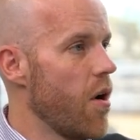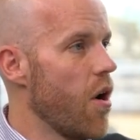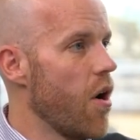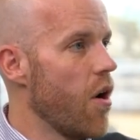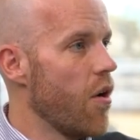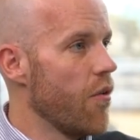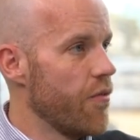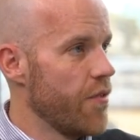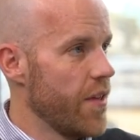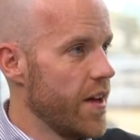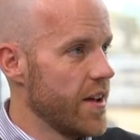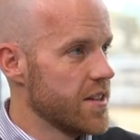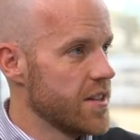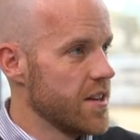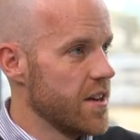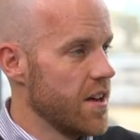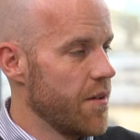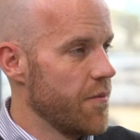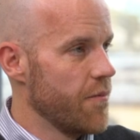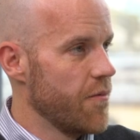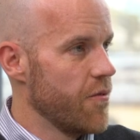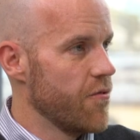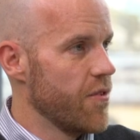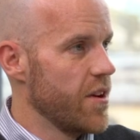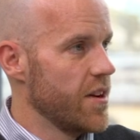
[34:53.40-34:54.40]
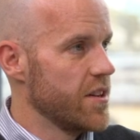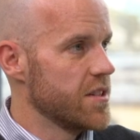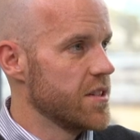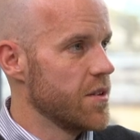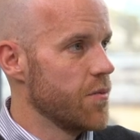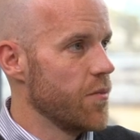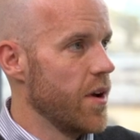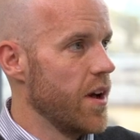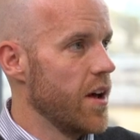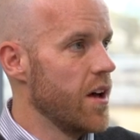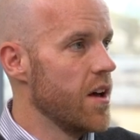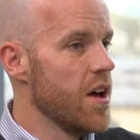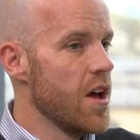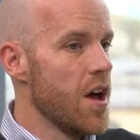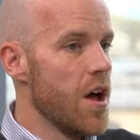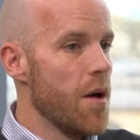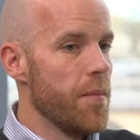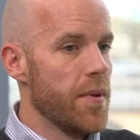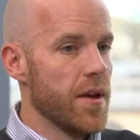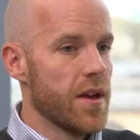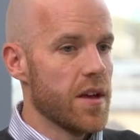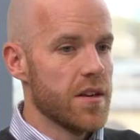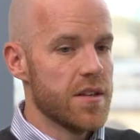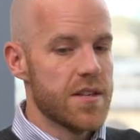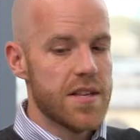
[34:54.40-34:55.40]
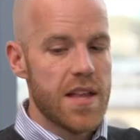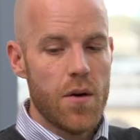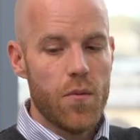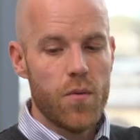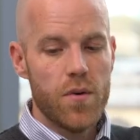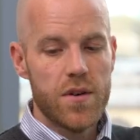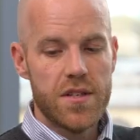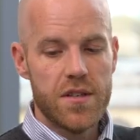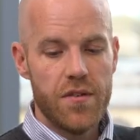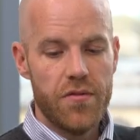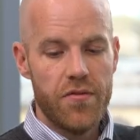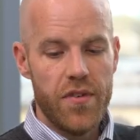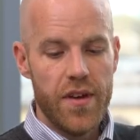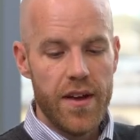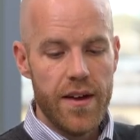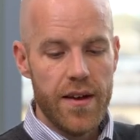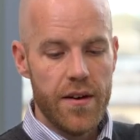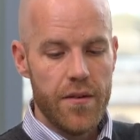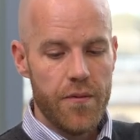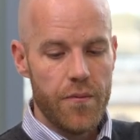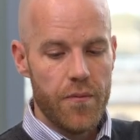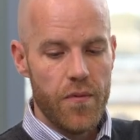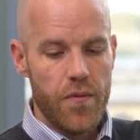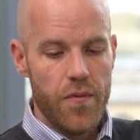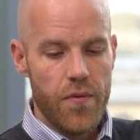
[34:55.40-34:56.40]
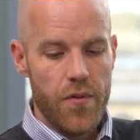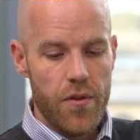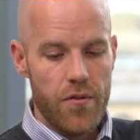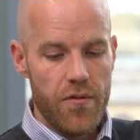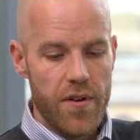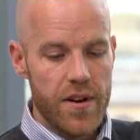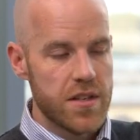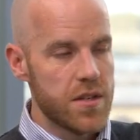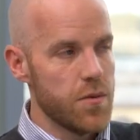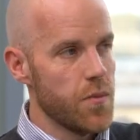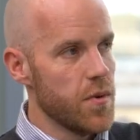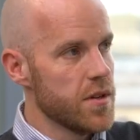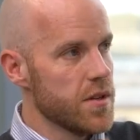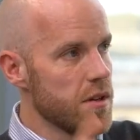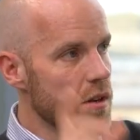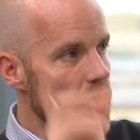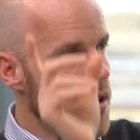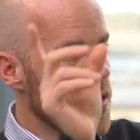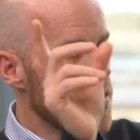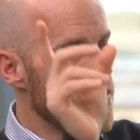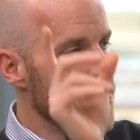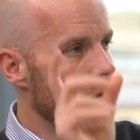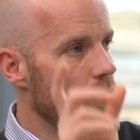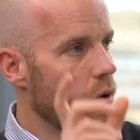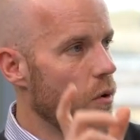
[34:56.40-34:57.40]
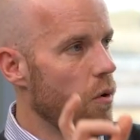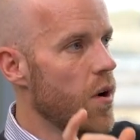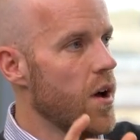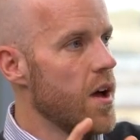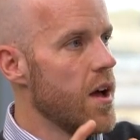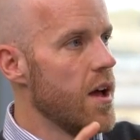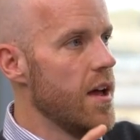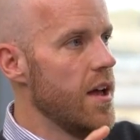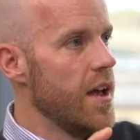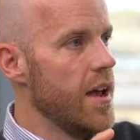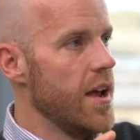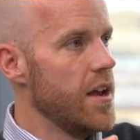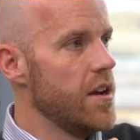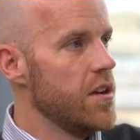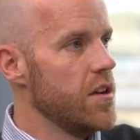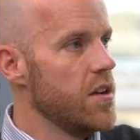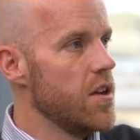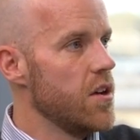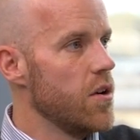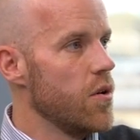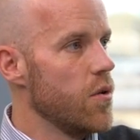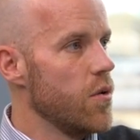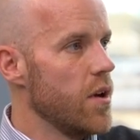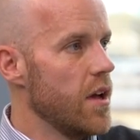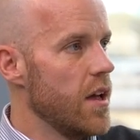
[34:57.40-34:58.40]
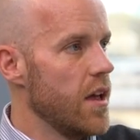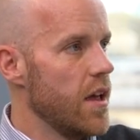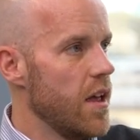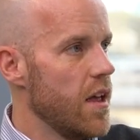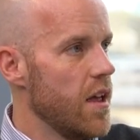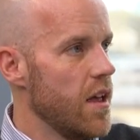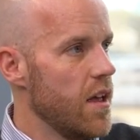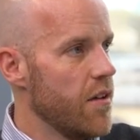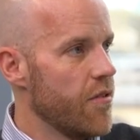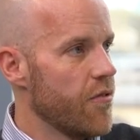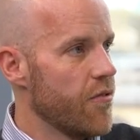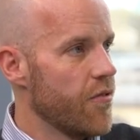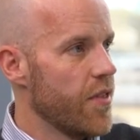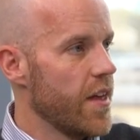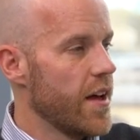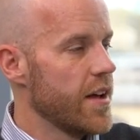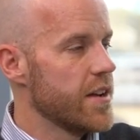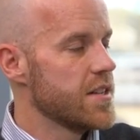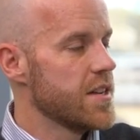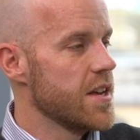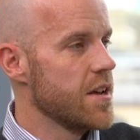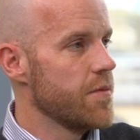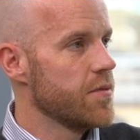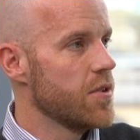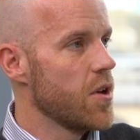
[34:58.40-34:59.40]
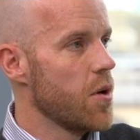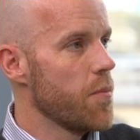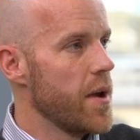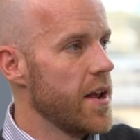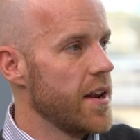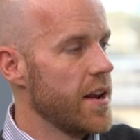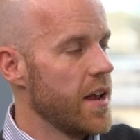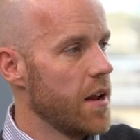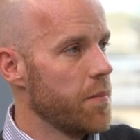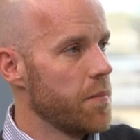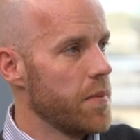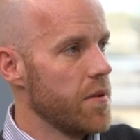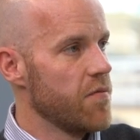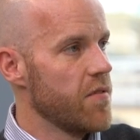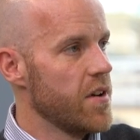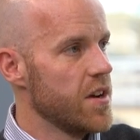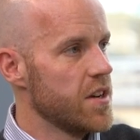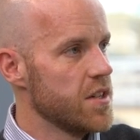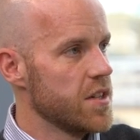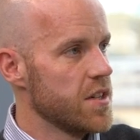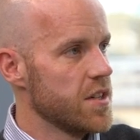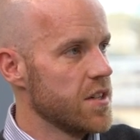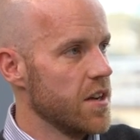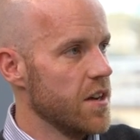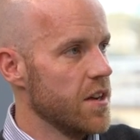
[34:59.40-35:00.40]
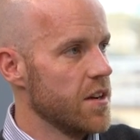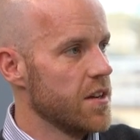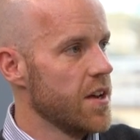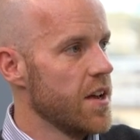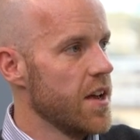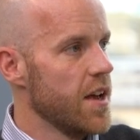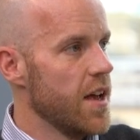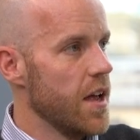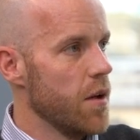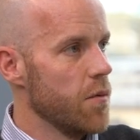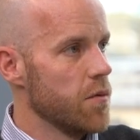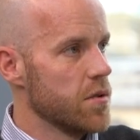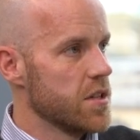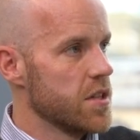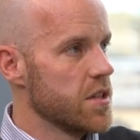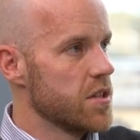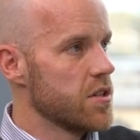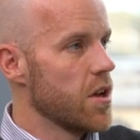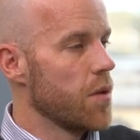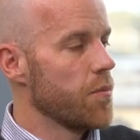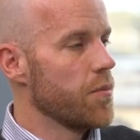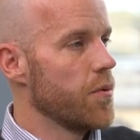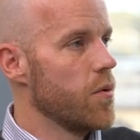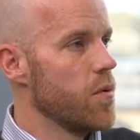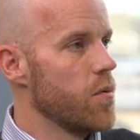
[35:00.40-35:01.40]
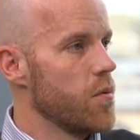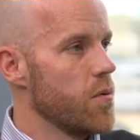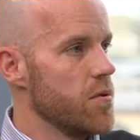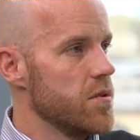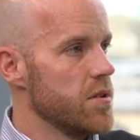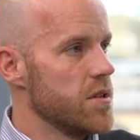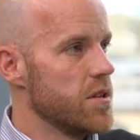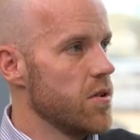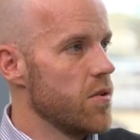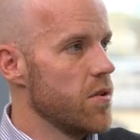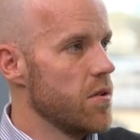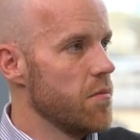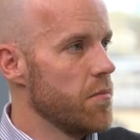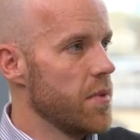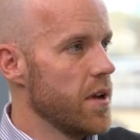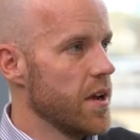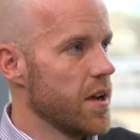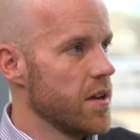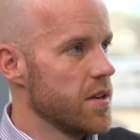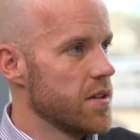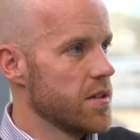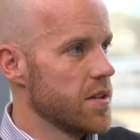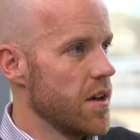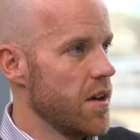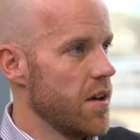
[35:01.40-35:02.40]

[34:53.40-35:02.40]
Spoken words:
of that ransomware, because that was the thing the ransomware was looking for. It knew if that domain had been registered, it was to stop doing what it was doing, because